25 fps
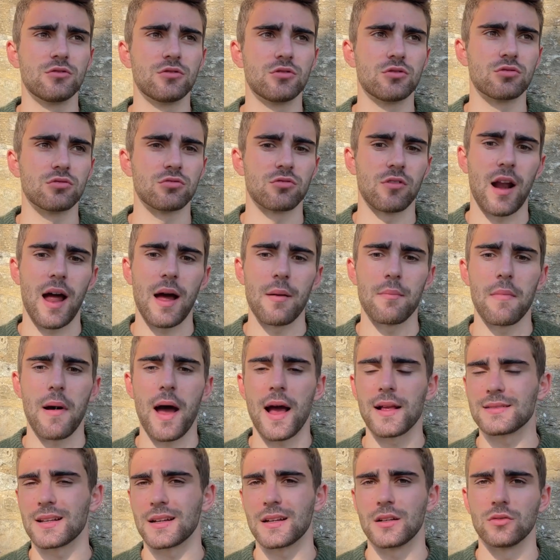
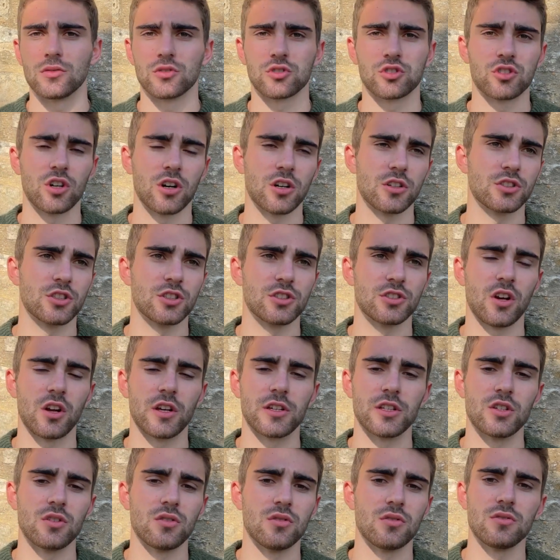grammatical structures I
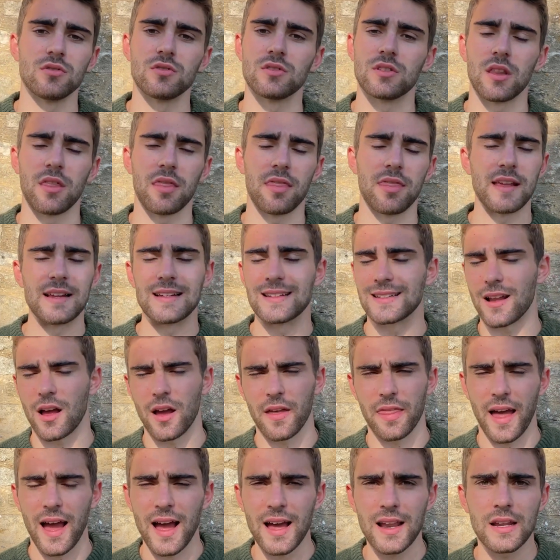used and things
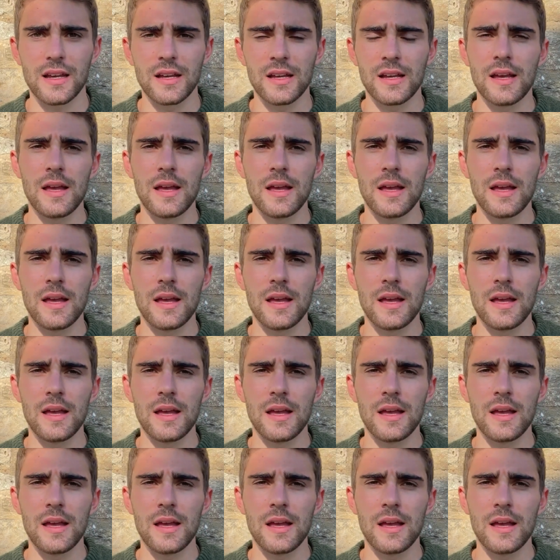like that.